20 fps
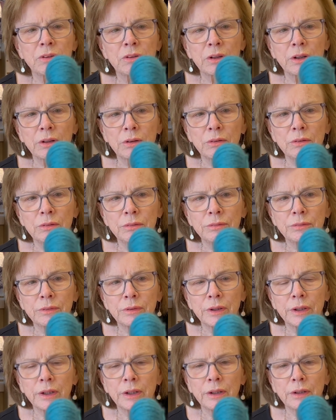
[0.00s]
Cycle.
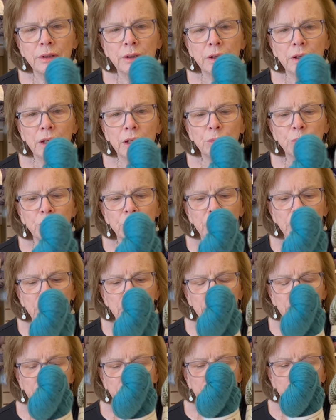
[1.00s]
And I really
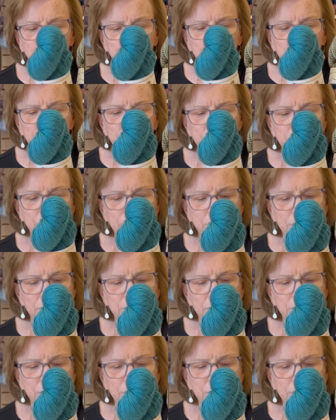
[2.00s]
like that one.